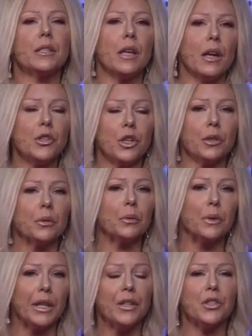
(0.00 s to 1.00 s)
such a
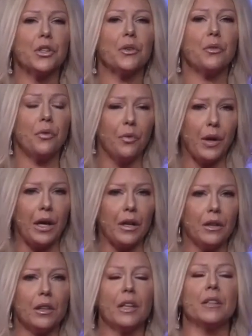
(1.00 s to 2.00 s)
rich faith